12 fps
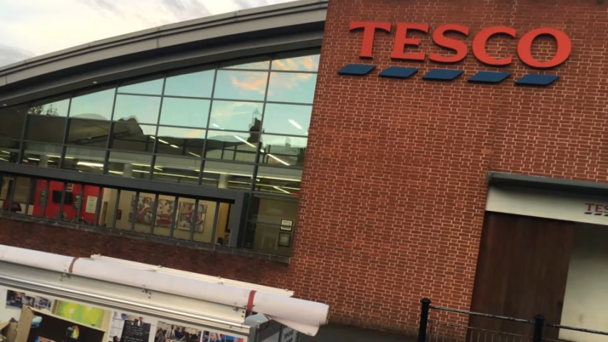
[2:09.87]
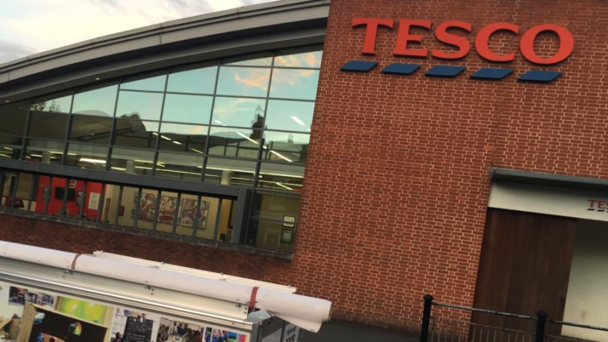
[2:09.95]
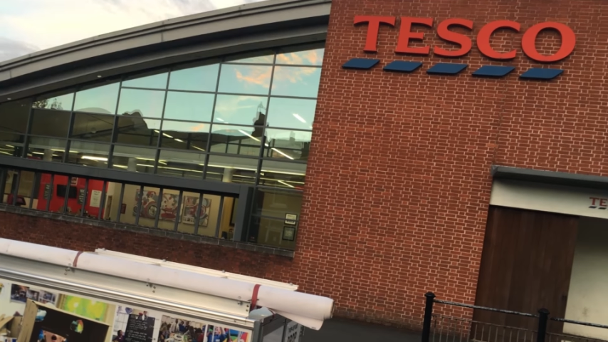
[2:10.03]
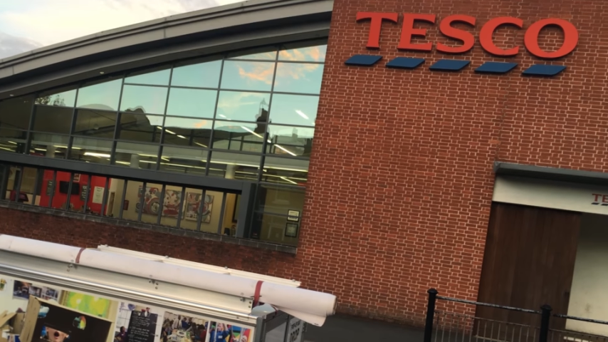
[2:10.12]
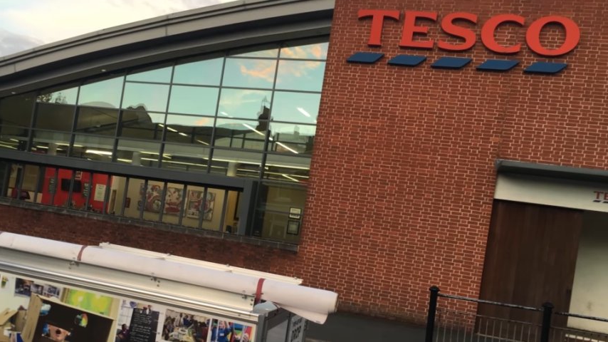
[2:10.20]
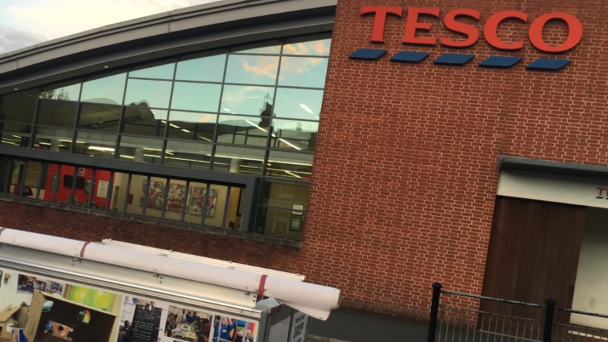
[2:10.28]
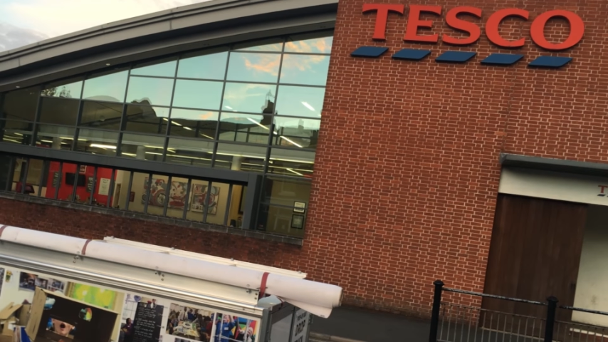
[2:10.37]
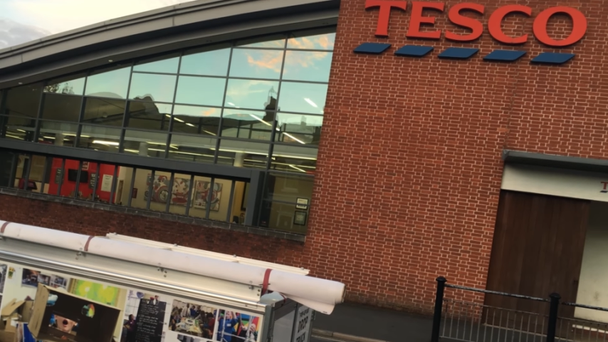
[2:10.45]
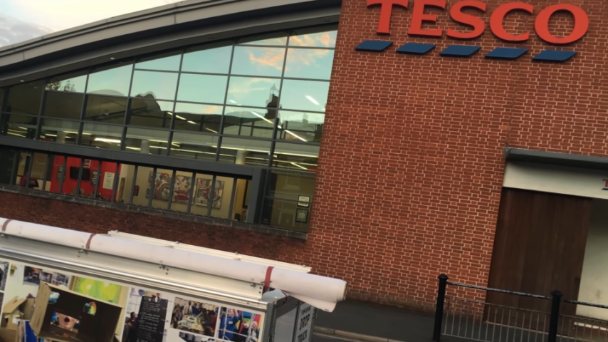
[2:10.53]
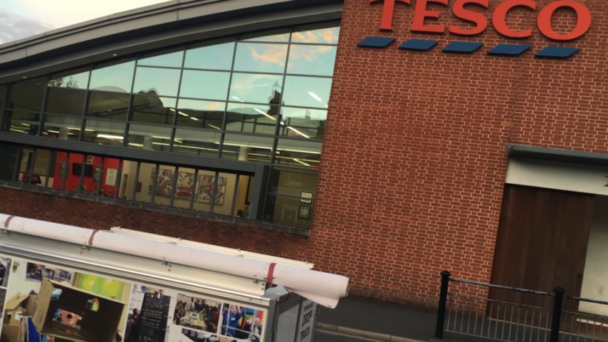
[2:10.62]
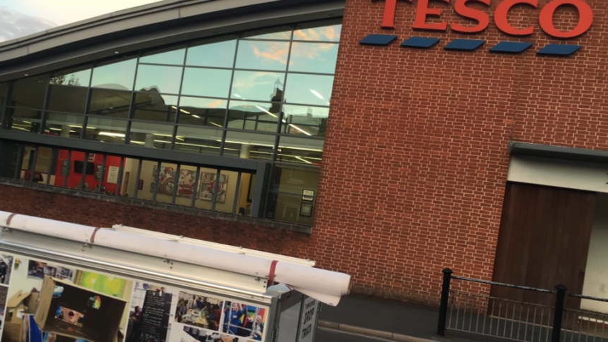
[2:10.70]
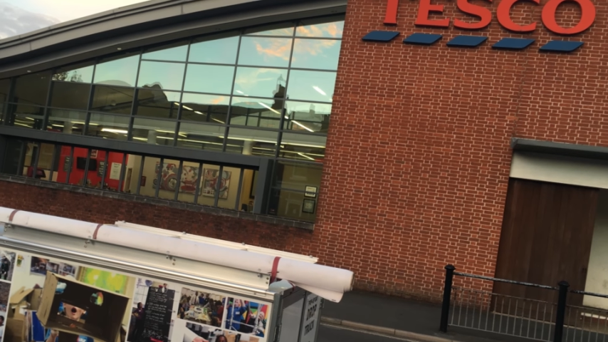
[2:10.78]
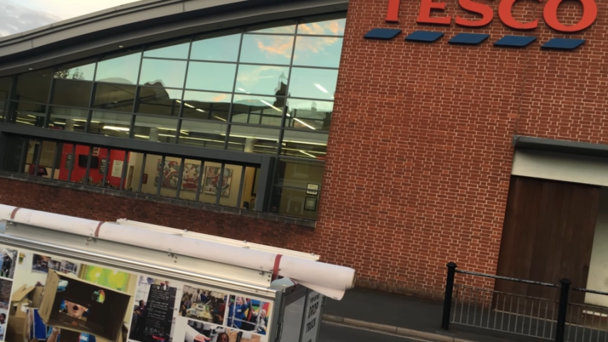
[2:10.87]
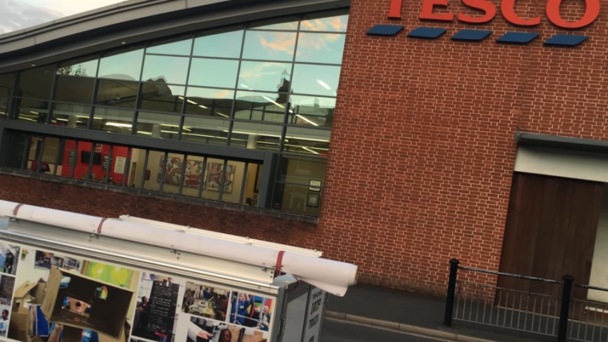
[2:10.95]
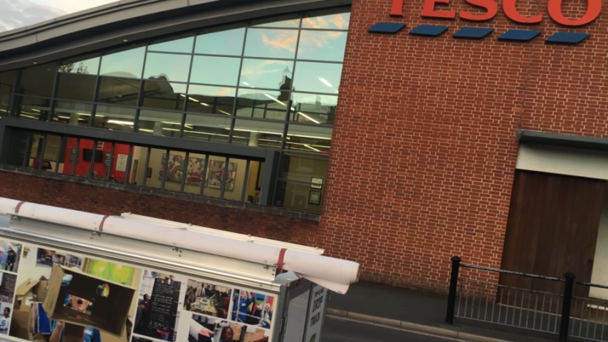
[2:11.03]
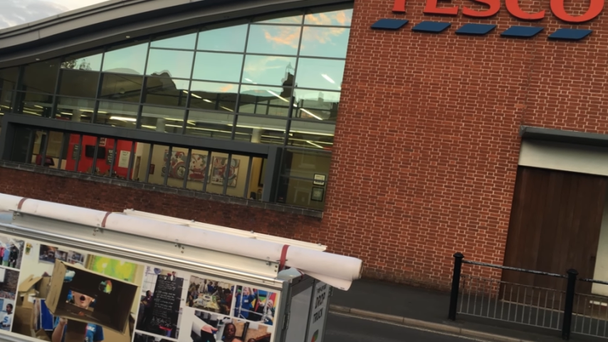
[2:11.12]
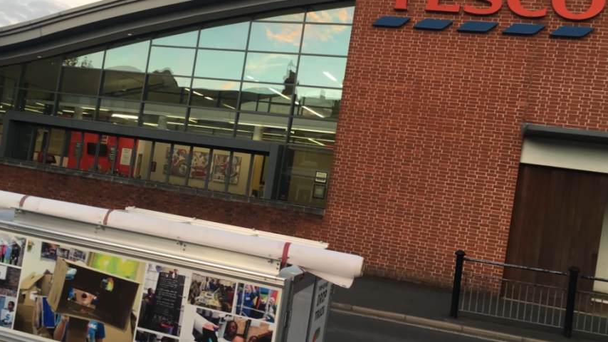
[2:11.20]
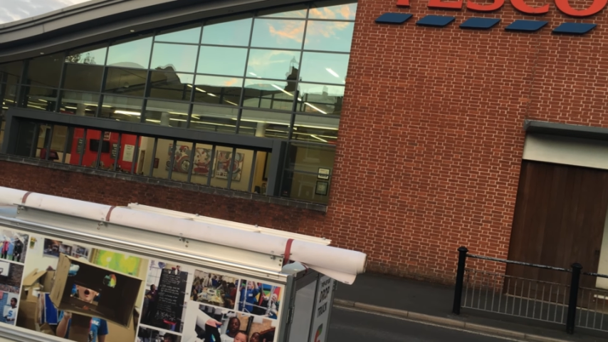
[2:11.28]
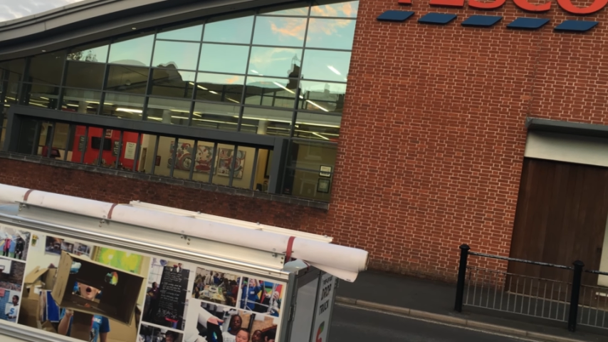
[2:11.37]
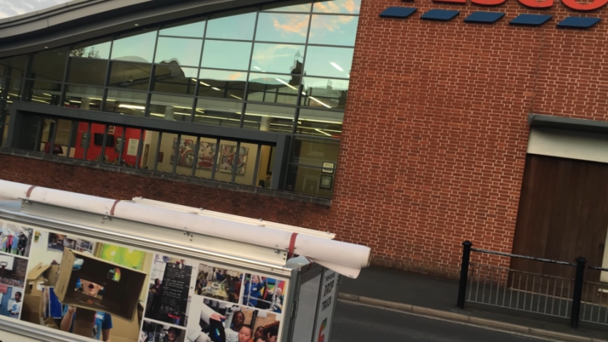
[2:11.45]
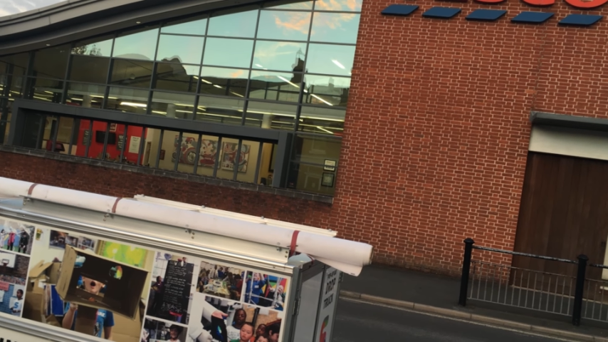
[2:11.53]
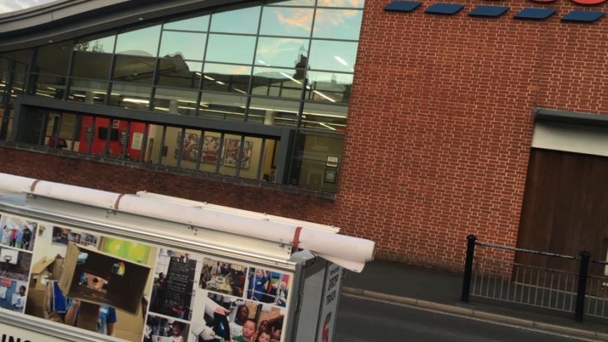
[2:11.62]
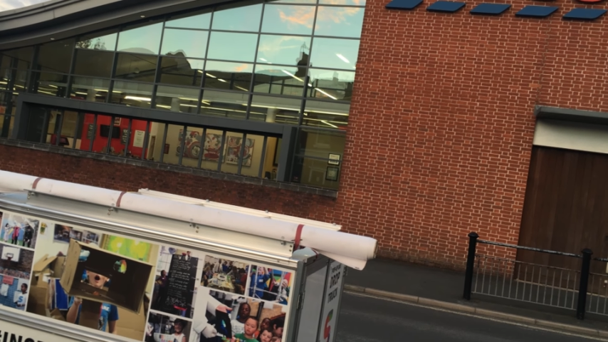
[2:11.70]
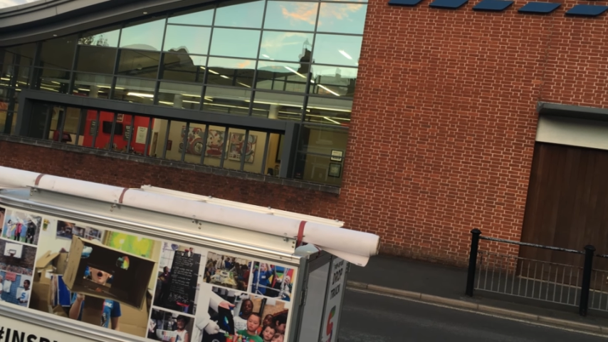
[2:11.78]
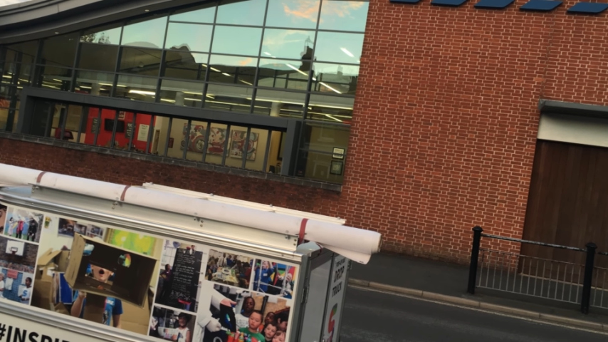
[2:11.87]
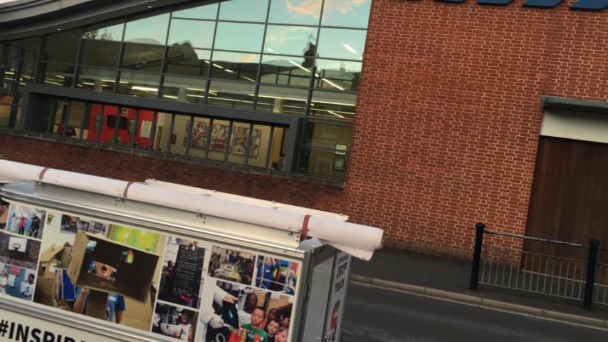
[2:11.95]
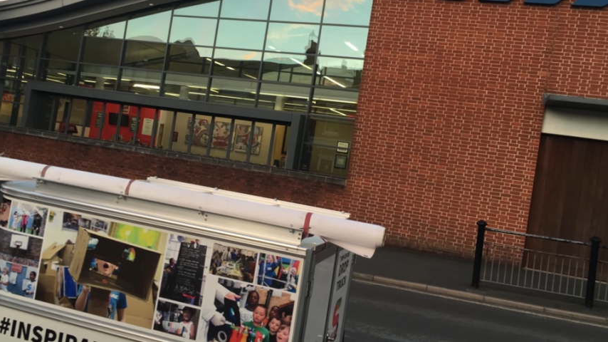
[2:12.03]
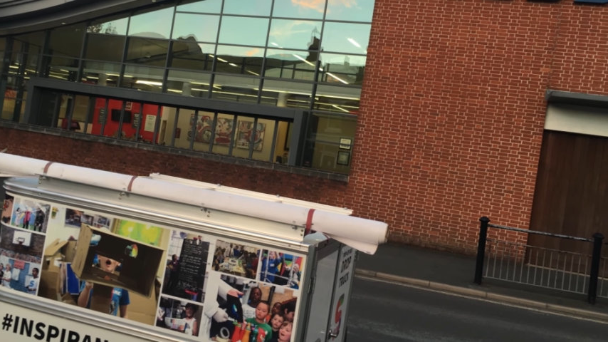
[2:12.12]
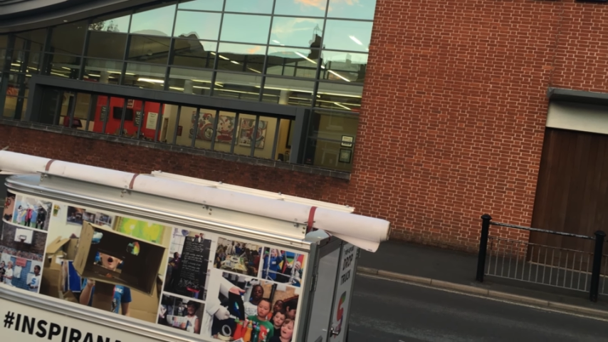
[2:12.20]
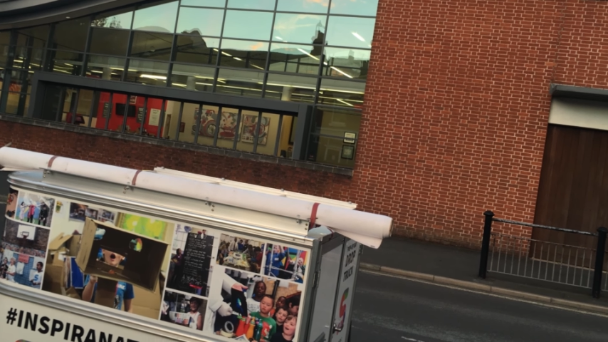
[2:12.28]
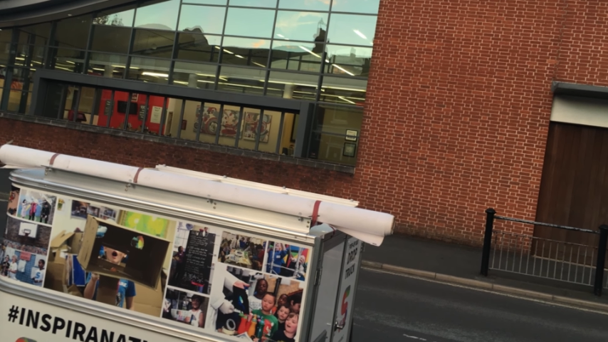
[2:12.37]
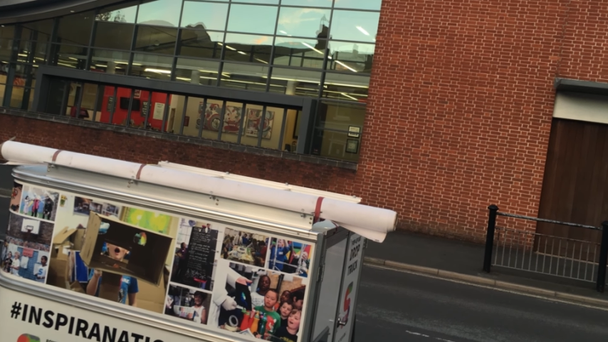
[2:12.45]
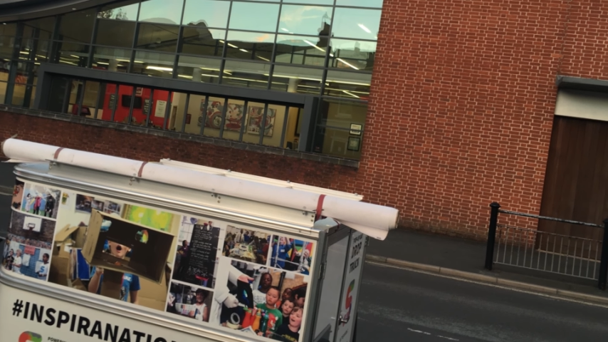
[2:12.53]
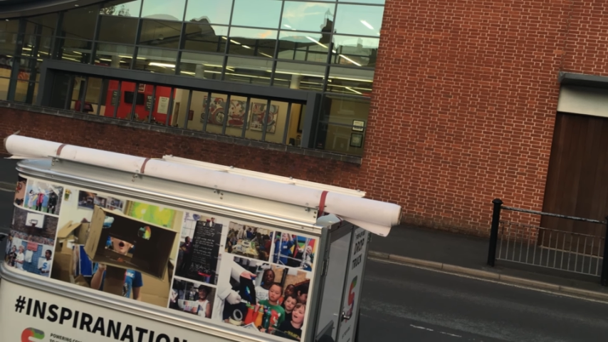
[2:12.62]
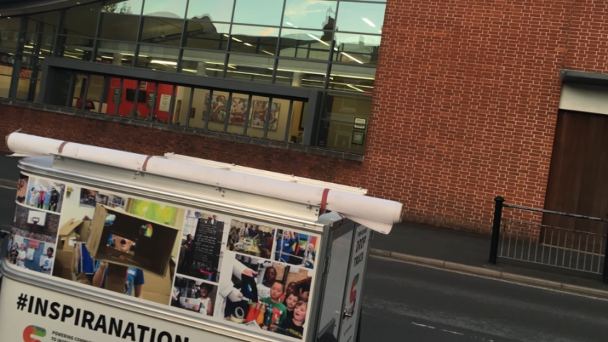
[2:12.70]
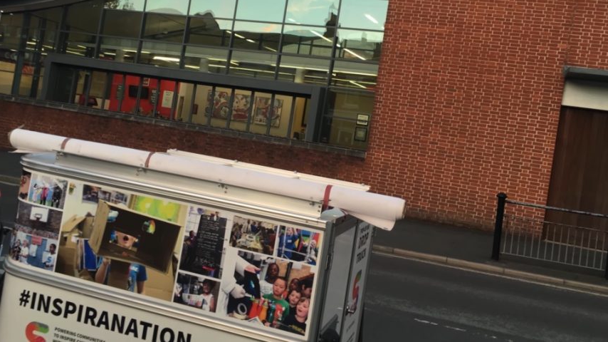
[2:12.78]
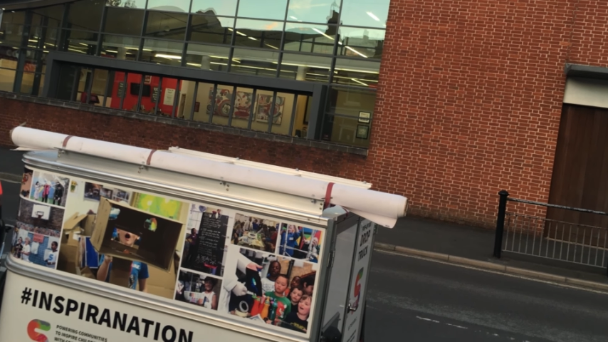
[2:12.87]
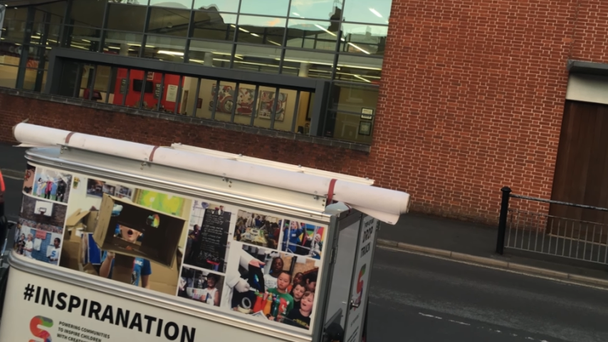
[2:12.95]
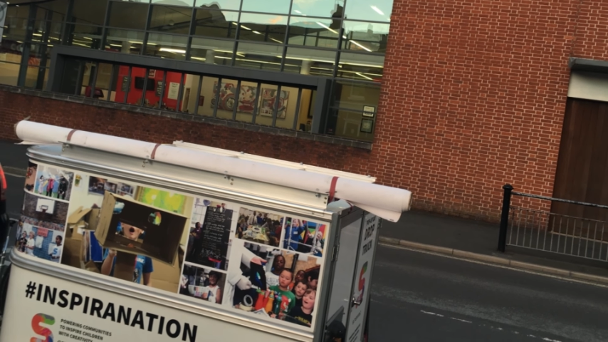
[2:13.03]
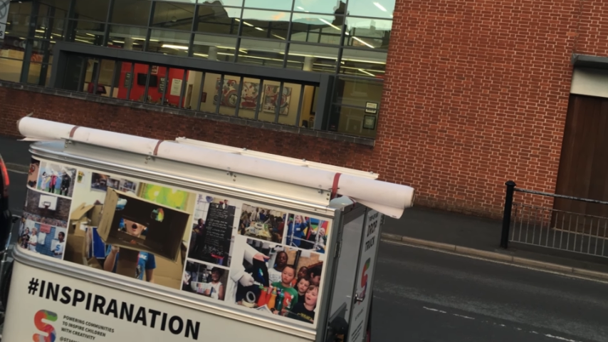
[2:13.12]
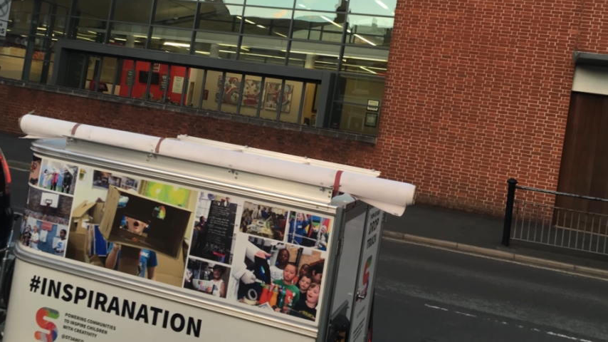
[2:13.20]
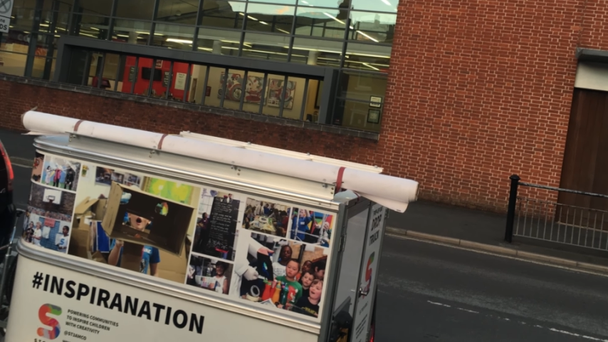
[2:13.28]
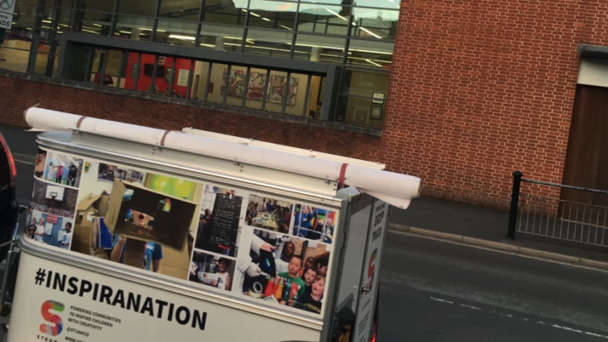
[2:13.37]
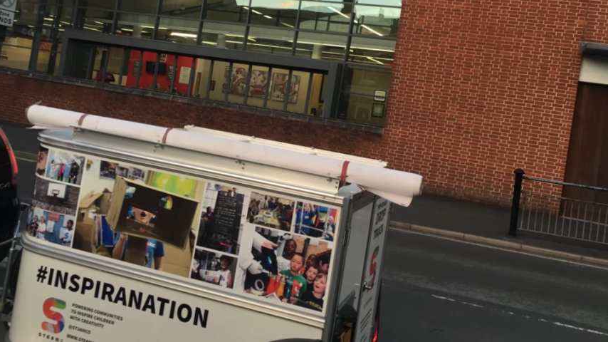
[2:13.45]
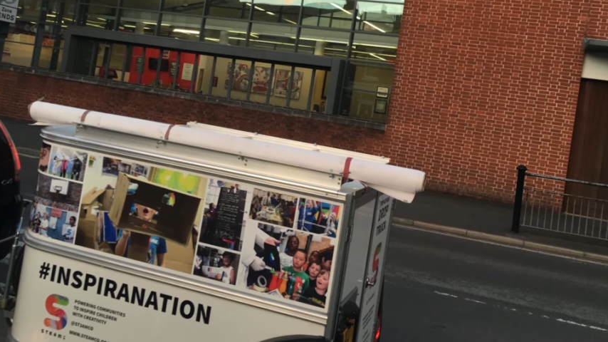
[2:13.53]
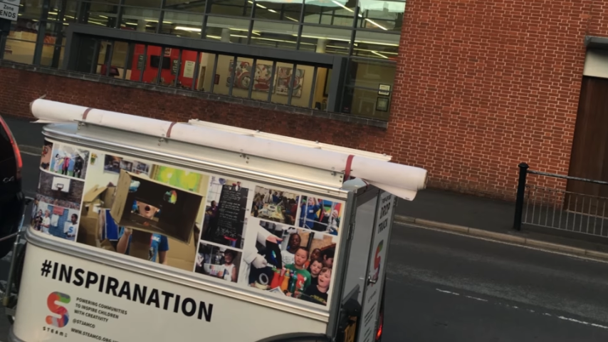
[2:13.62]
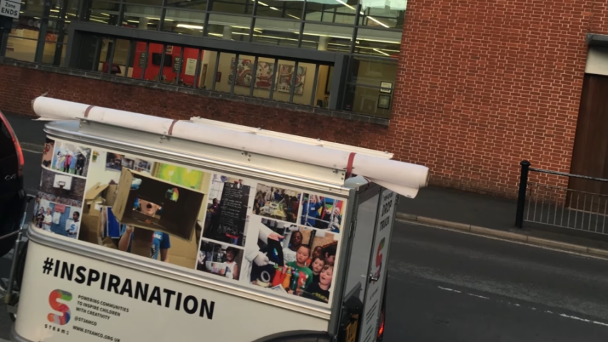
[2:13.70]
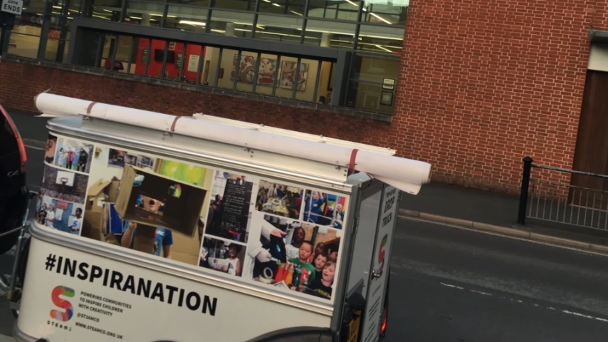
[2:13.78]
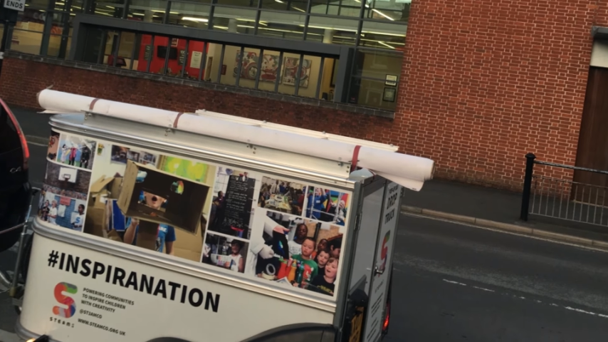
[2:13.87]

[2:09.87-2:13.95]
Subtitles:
[unreadable: no face in view]